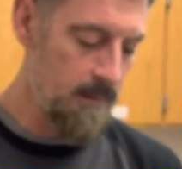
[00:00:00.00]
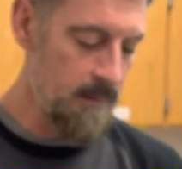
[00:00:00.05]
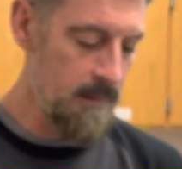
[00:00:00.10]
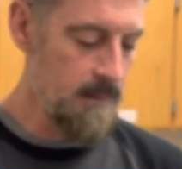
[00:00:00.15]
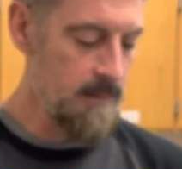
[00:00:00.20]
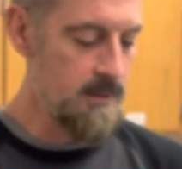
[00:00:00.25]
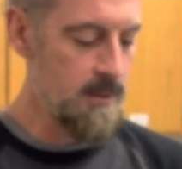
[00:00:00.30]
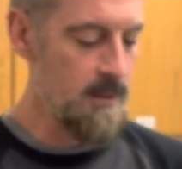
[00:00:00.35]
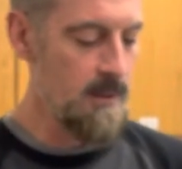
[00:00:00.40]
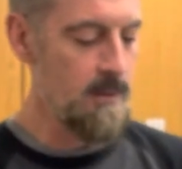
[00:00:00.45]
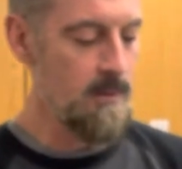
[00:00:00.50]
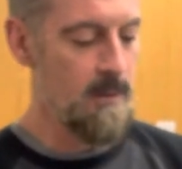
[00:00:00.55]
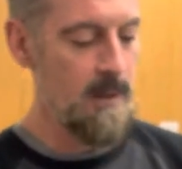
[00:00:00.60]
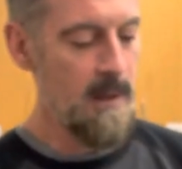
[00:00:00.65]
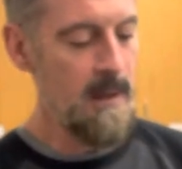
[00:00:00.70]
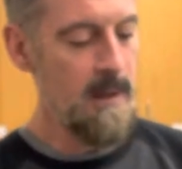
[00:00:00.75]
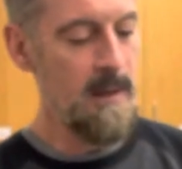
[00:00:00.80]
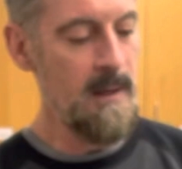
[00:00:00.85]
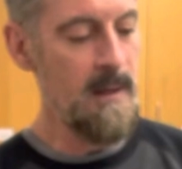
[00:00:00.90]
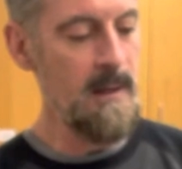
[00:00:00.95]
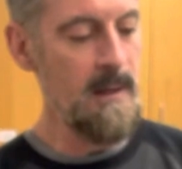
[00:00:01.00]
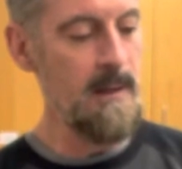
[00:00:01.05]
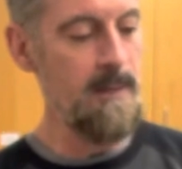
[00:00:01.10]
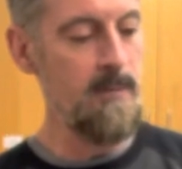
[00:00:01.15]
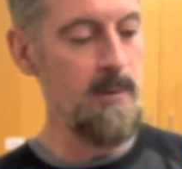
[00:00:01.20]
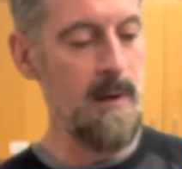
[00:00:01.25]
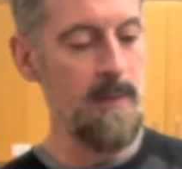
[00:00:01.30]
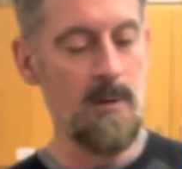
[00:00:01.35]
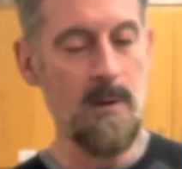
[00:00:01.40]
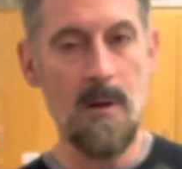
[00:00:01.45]
All right, so if you
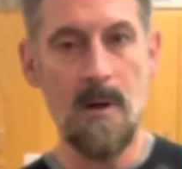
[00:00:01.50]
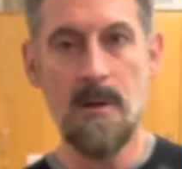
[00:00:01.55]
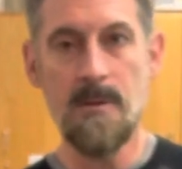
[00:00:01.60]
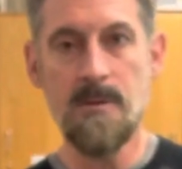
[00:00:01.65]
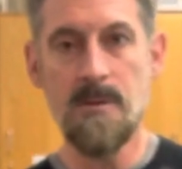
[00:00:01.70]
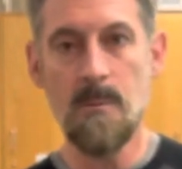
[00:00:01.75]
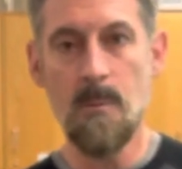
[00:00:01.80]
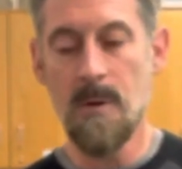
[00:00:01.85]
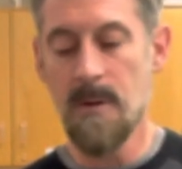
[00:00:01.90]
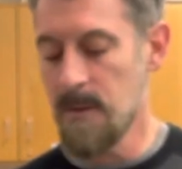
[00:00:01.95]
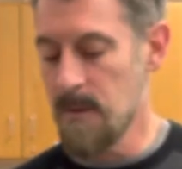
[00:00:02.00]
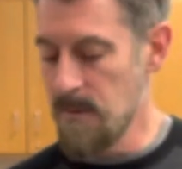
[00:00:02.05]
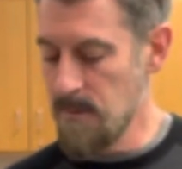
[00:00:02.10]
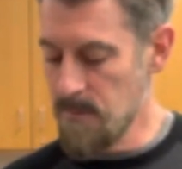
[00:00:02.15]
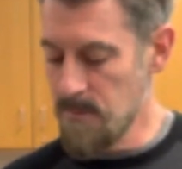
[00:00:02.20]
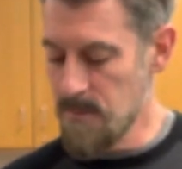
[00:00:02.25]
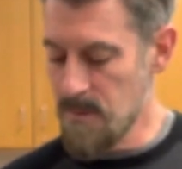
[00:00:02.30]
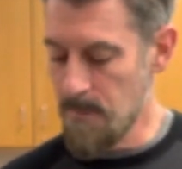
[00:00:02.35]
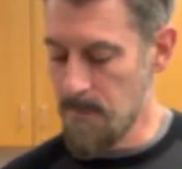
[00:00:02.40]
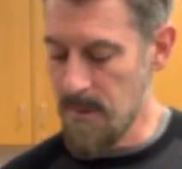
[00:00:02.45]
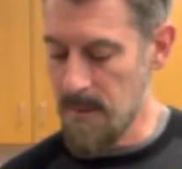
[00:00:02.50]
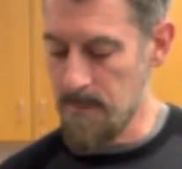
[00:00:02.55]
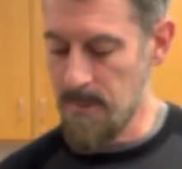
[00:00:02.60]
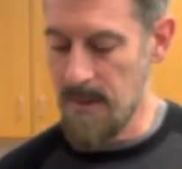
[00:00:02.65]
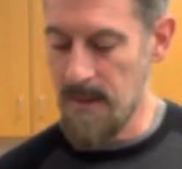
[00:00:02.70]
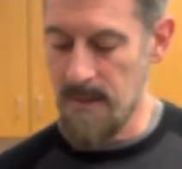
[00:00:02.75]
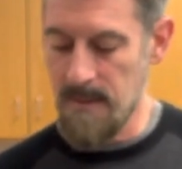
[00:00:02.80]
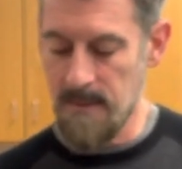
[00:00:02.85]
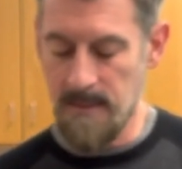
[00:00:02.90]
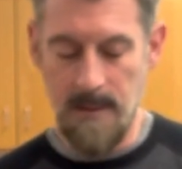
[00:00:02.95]
have a larger one that can use the
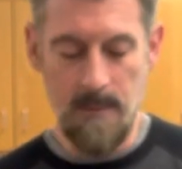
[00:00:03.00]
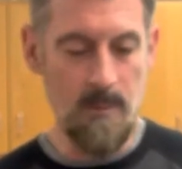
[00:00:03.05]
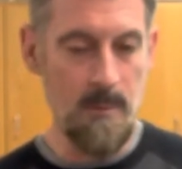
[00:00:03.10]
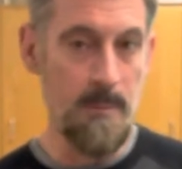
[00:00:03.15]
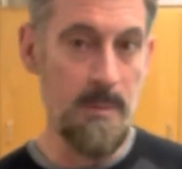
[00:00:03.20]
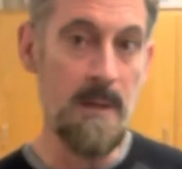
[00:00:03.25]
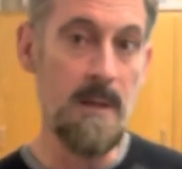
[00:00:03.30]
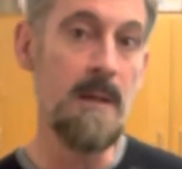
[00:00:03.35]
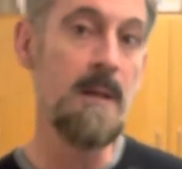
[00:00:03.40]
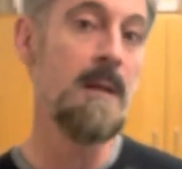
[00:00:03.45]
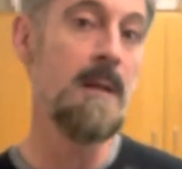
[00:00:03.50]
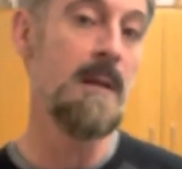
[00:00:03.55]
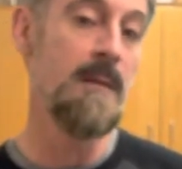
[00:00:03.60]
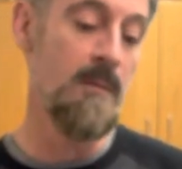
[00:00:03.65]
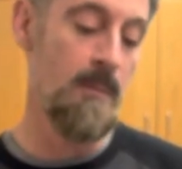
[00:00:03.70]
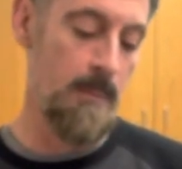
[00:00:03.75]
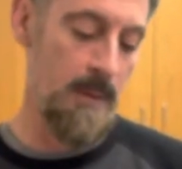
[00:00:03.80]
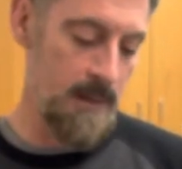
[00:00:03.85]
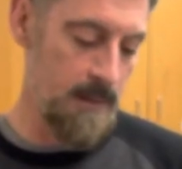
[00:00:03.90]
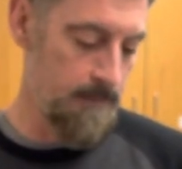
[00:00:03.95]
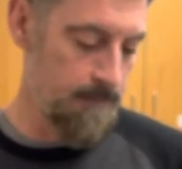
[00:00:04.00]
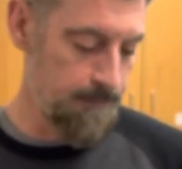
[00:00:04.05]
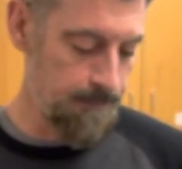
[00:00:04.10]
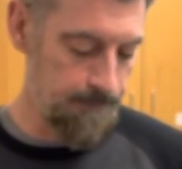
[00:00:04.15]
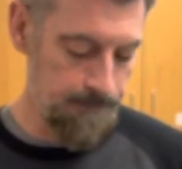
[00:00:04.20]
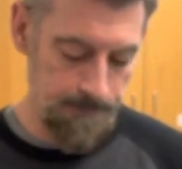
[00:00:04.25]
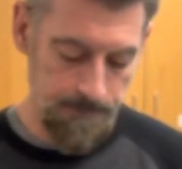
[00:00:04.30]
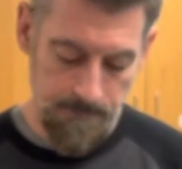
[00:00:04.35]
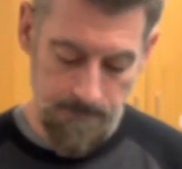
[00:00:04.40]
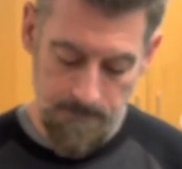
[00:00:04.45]
pipette, that would be even
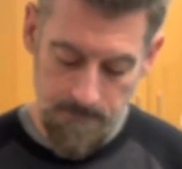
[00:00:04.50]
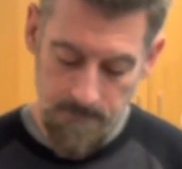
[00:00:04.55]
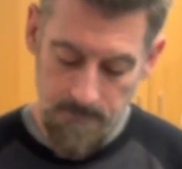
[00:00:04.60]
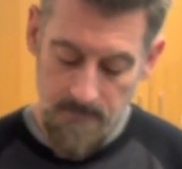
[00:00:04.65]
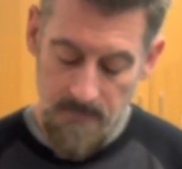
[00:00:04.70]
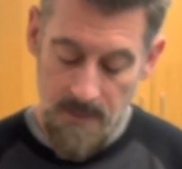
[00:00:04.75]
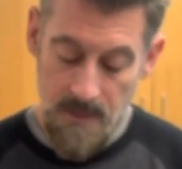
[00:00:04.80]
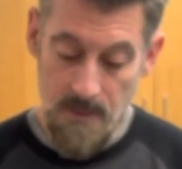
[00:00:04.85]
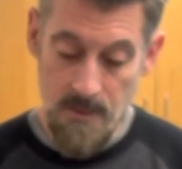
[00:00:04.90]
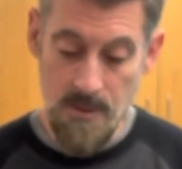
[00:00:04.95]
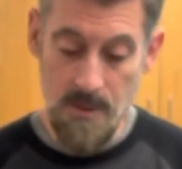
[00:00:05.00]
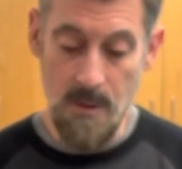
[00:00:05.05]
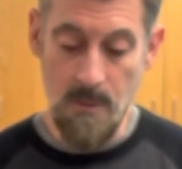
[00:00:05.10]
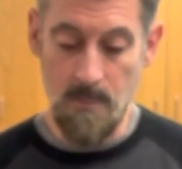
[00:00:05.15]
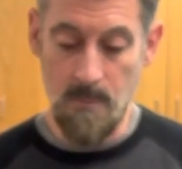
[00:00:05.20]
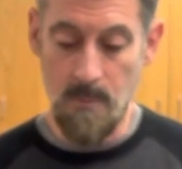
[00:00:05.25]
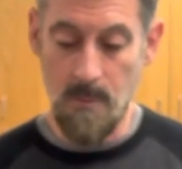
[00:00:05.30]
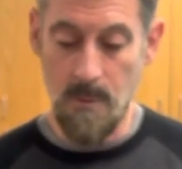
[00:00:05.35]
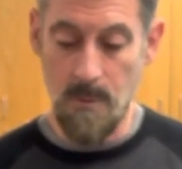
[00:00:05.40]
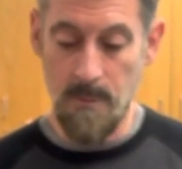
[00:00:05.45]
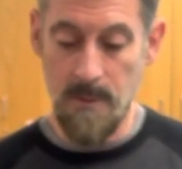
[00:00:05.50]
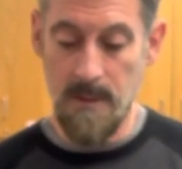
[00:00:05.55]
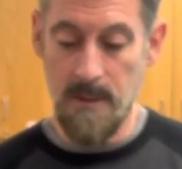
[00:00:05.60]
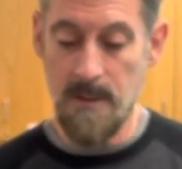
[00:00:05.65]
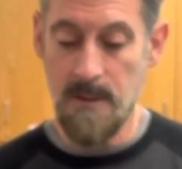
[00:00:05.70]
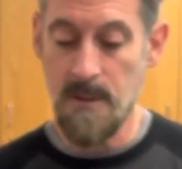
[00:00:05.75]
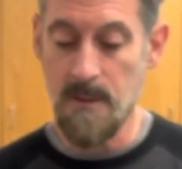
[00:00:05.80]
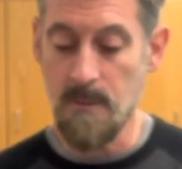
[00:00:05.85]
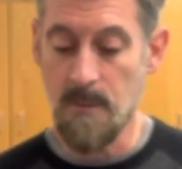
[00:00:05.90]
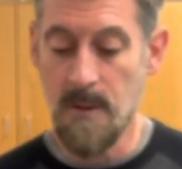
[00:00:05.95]
better. So what are we going to
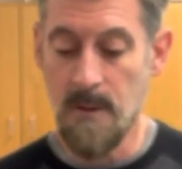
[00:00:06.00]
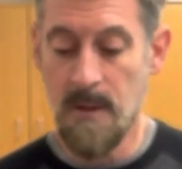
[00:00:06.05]
do?